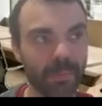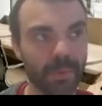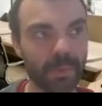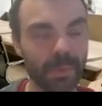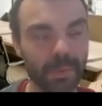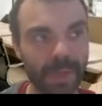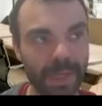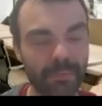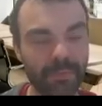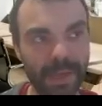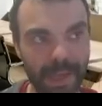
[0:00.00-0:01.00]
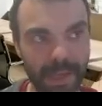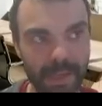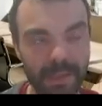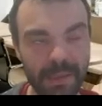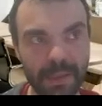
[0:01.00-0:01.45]
you have
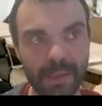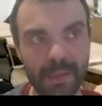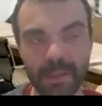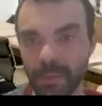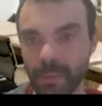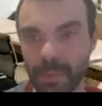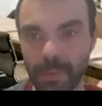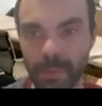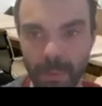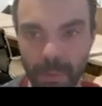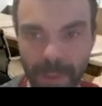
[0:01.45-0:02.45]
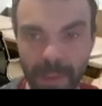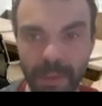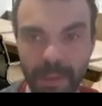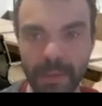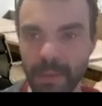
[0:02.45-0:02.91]
A in the gripper already,